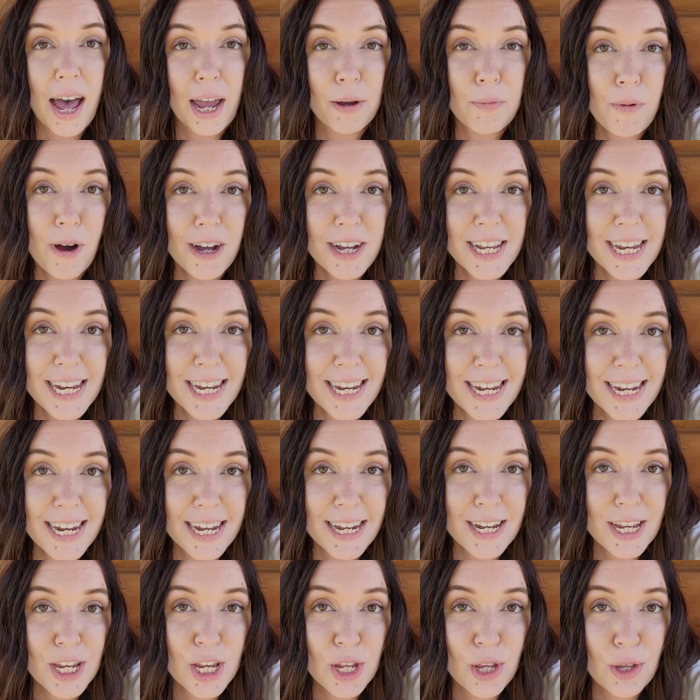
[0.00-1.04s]
I walked into day
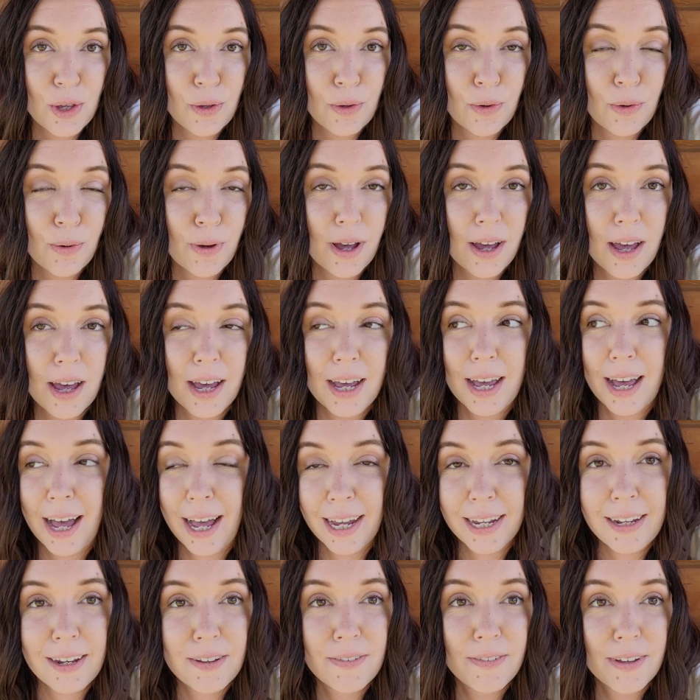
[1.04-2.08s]
two
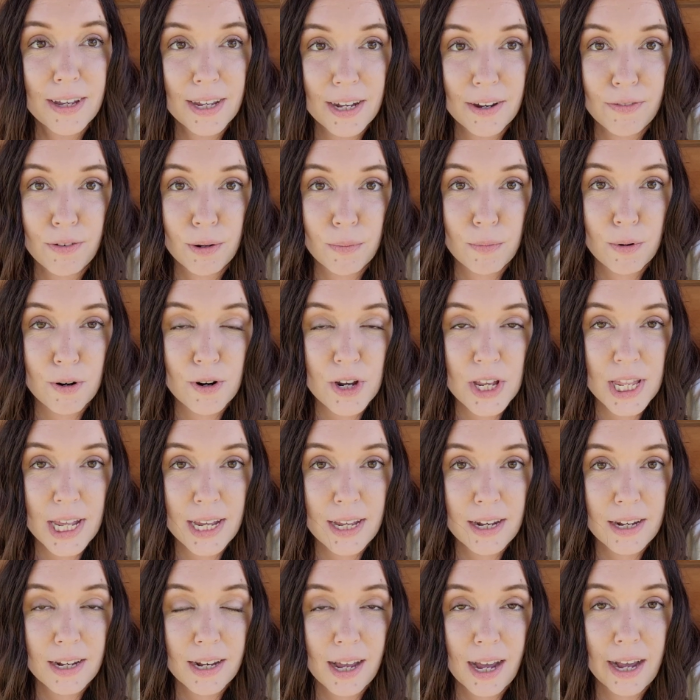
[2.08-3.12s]
kind of a different
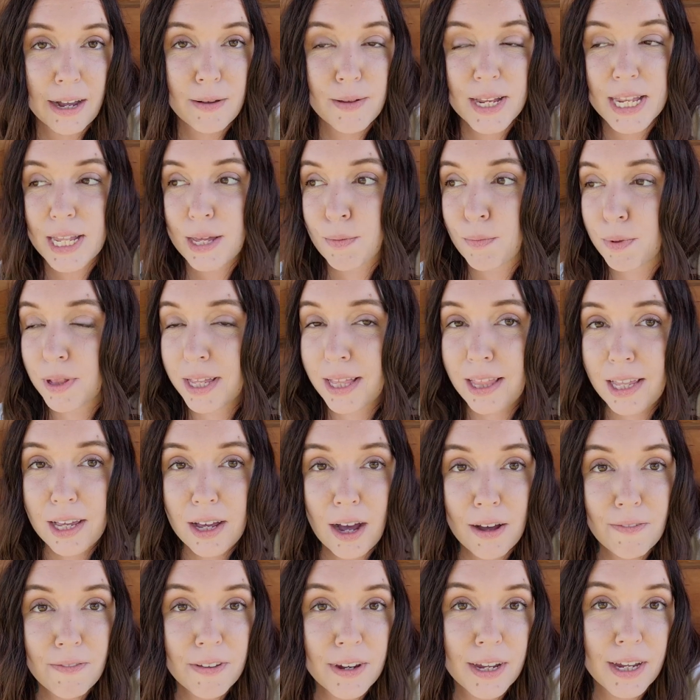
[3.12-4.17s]
person. I was completely
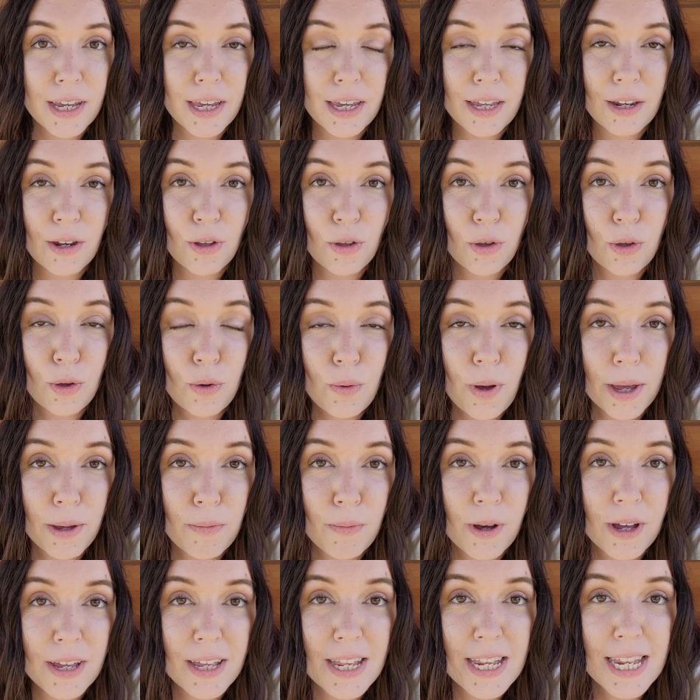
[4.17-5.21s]
confident in who I
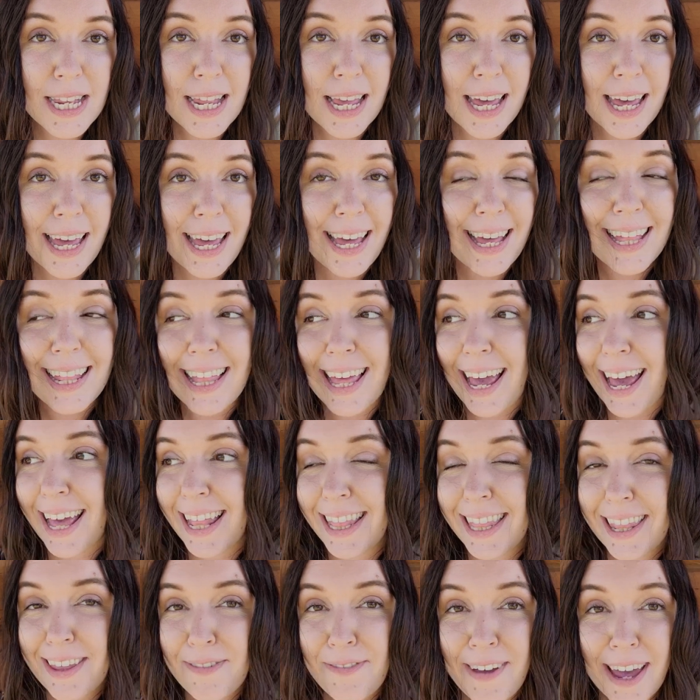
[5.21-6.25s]
was,
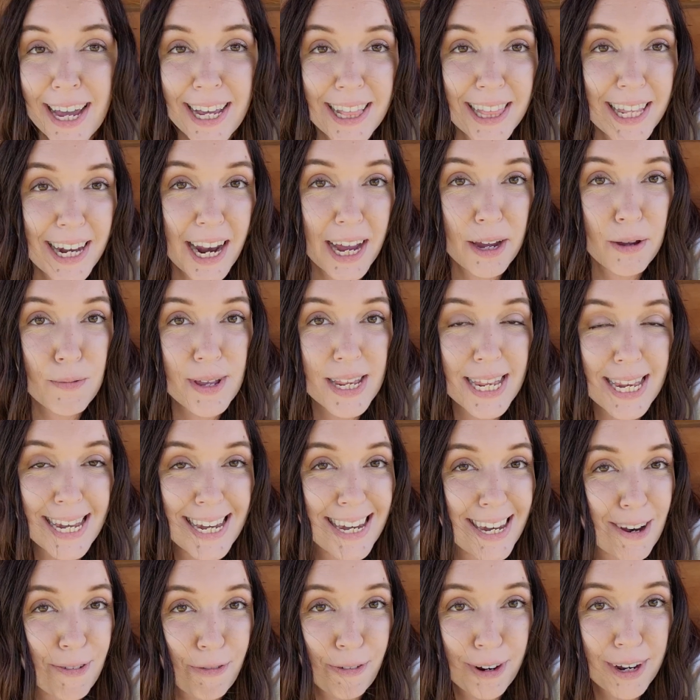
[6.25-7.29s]
and the fact that I was
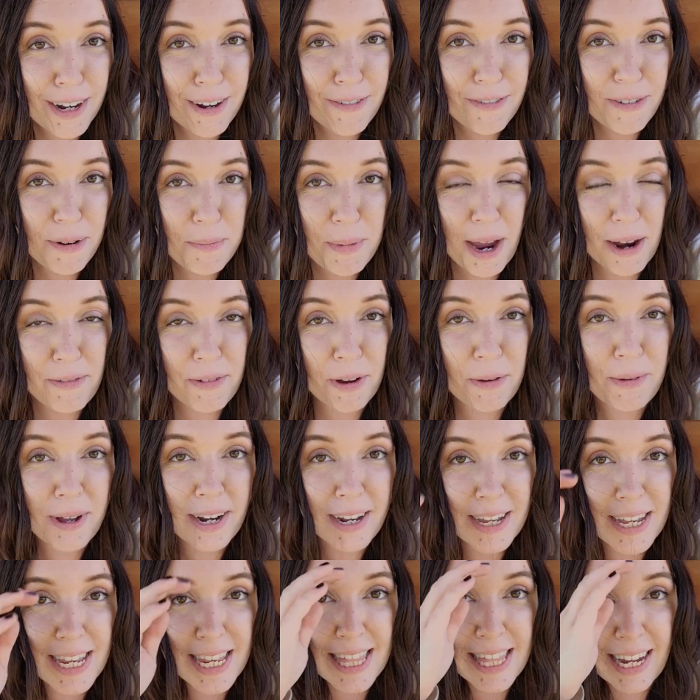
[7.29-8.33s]
different from everyone
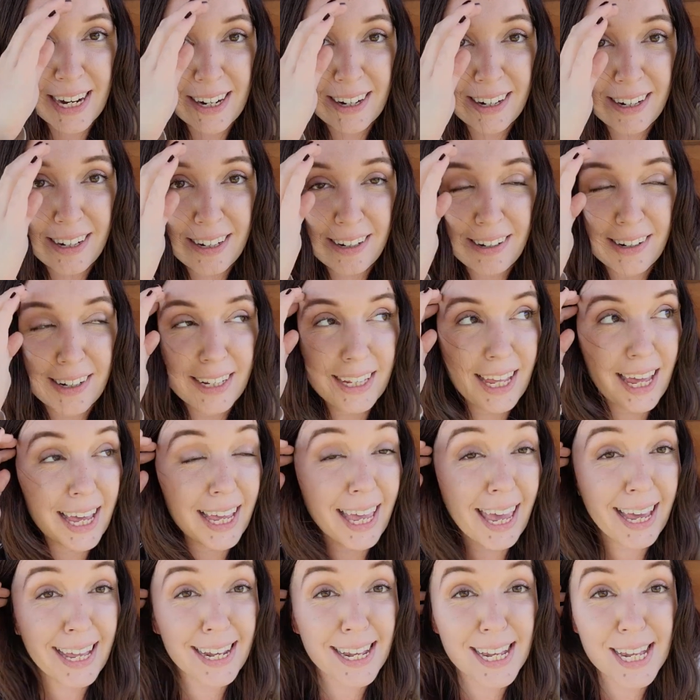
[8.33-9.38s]
else there,
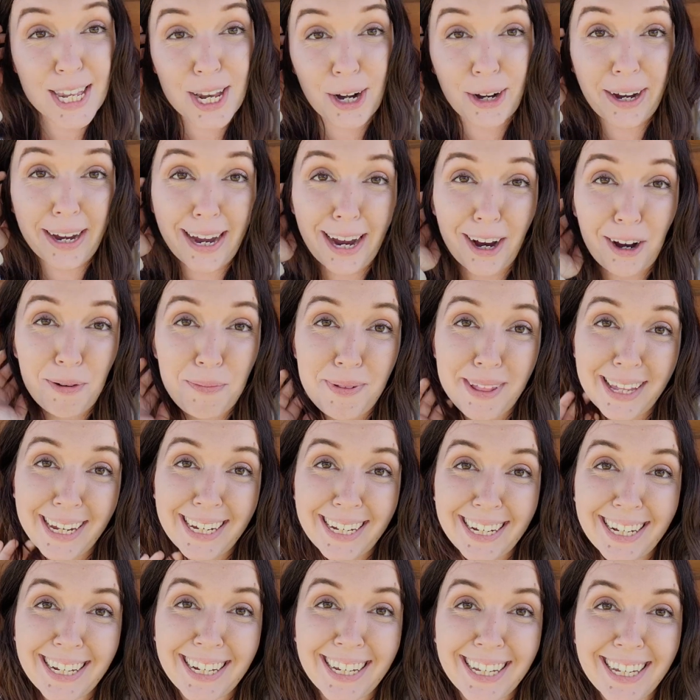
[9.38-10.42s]
again, sorry
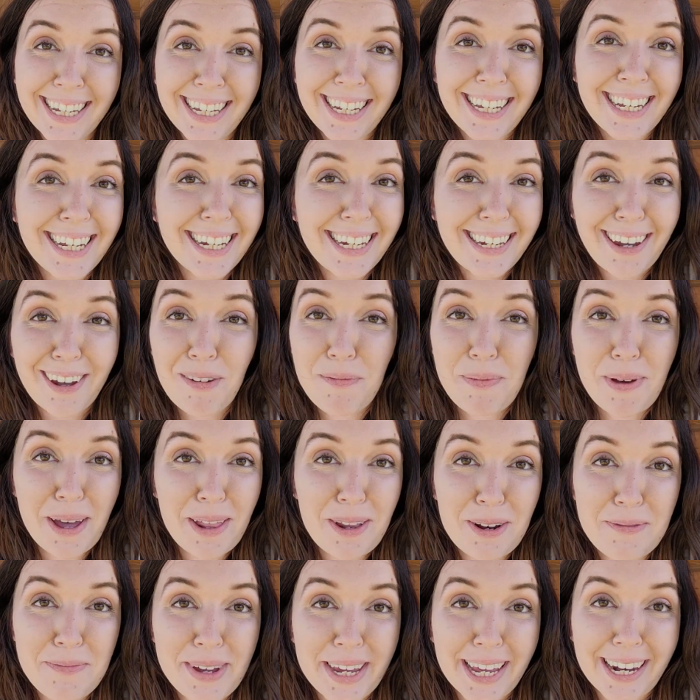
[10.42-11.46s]
airplane, didn't
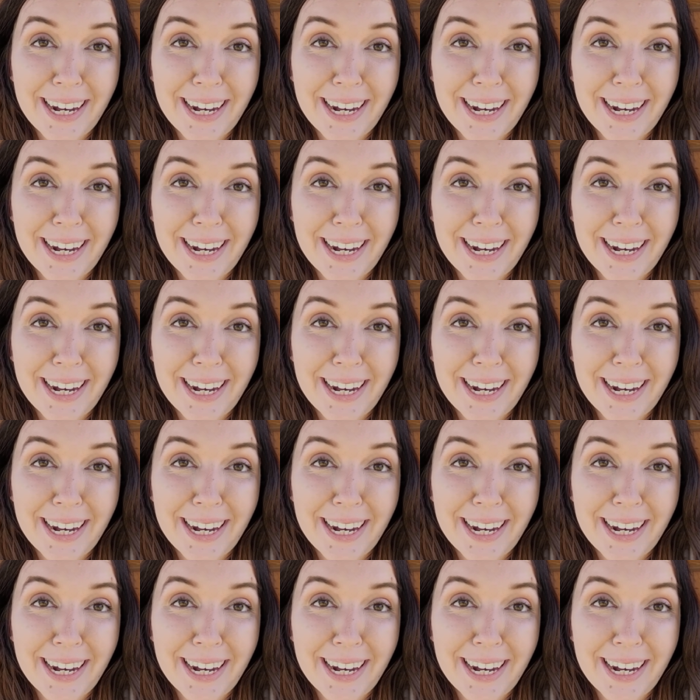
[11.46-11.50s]
bother me